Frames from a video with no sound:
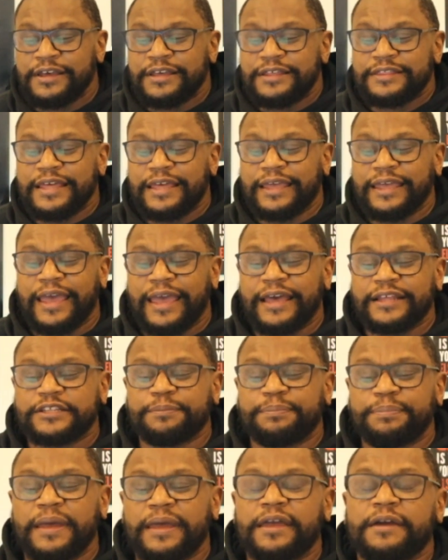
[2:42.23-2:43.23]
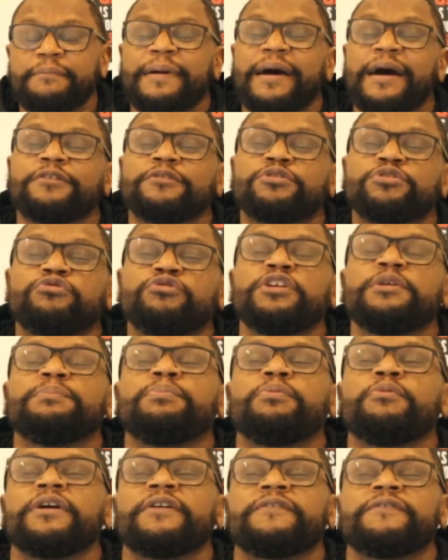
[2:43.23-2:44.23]
they had to pay about three
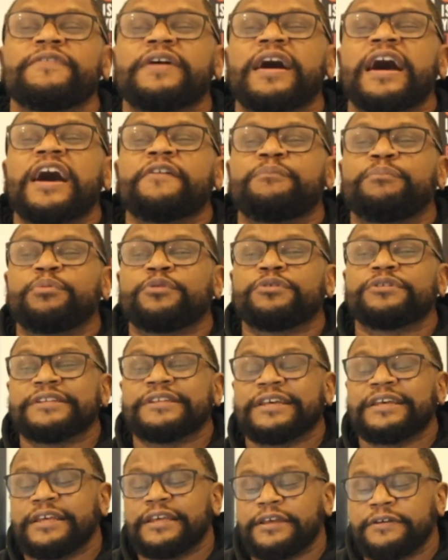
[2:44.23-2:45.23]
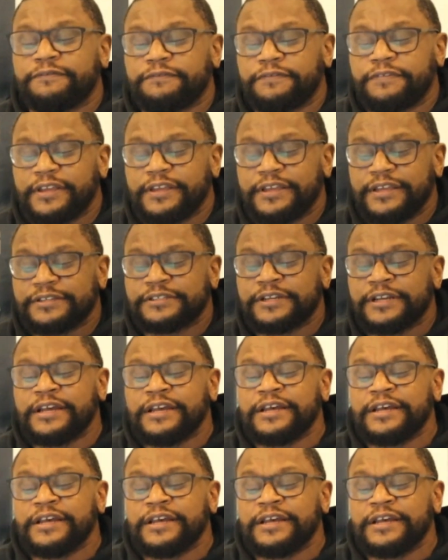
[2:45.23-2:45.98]
point five percent in fees.